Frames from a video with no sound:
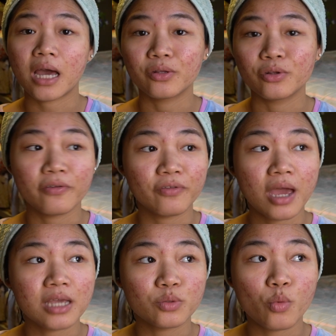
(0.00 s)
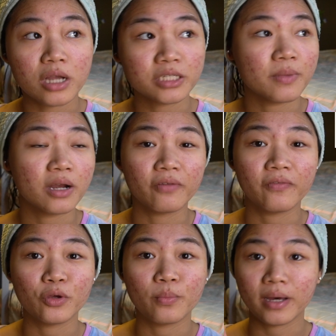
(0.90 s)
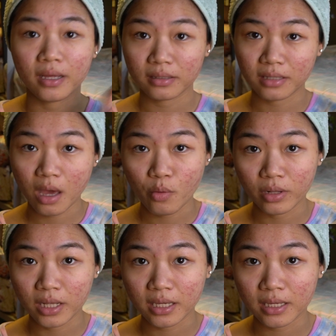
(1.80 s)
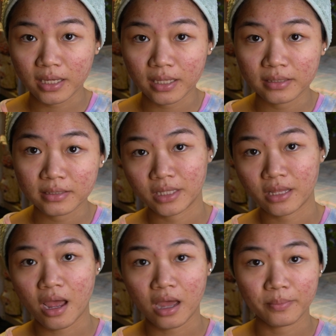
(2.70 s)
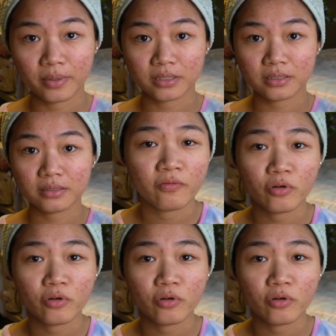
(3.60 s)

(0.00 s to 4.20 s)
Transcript: I don't know if you guys watched my review, but I will link it in the I button.